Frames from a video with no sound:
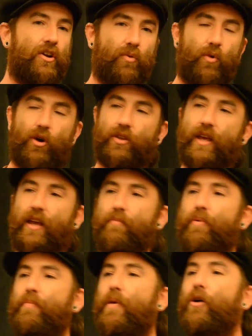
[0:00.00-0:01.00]
your work. They
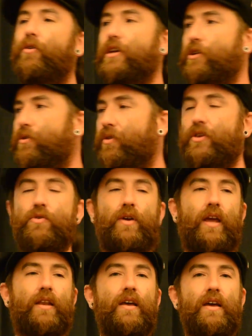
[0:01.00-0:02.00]
can promote you.
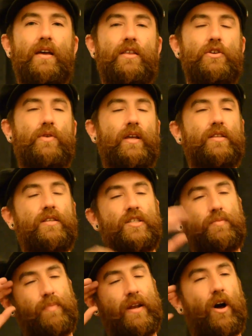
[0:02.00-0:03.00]
You can
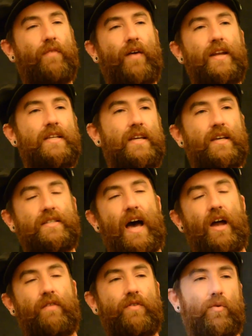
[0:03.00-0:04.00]
spin off ideas
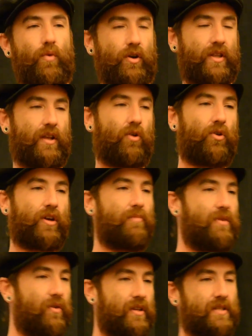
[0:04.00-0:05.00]
out of your work that whole
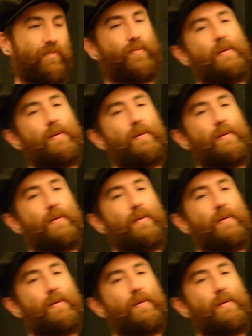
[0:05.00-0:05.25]
communities of